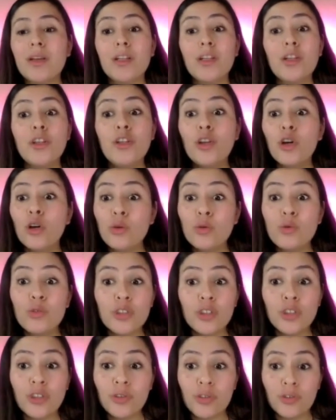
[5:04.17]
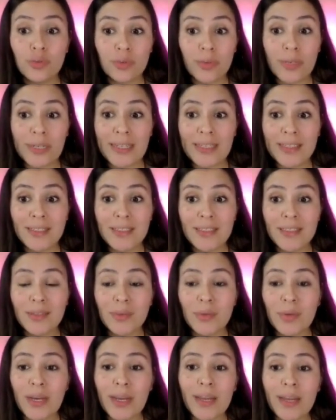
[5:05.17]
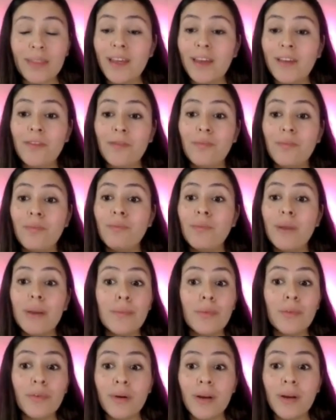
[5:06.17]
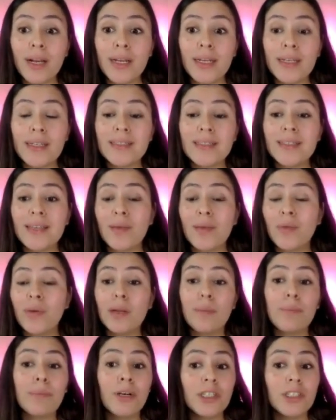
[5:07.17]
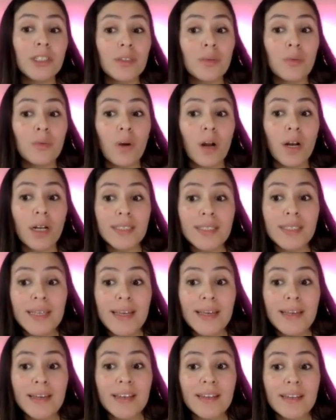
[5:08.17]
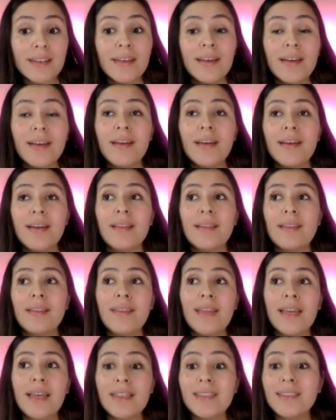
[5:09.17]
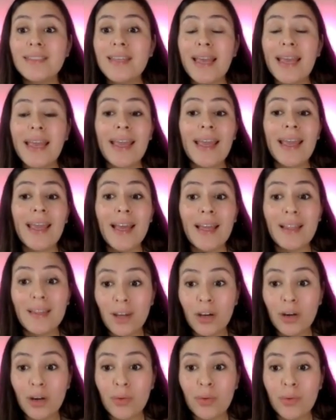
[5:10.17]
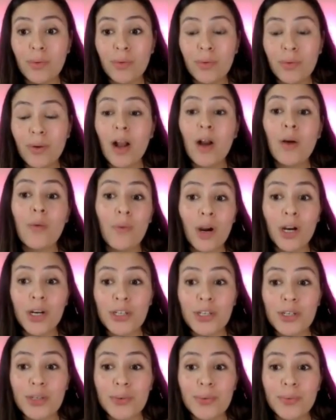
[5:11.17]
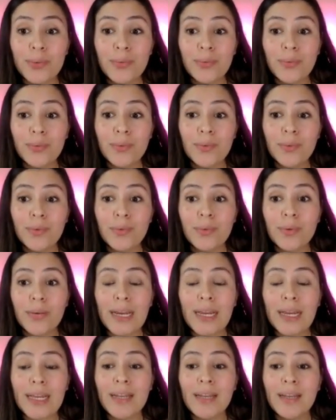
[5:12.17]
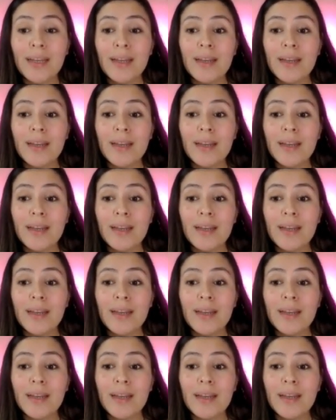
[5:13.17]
knows to greet, right? They've memorized that when a person walks in, they say, hello, how are you, right?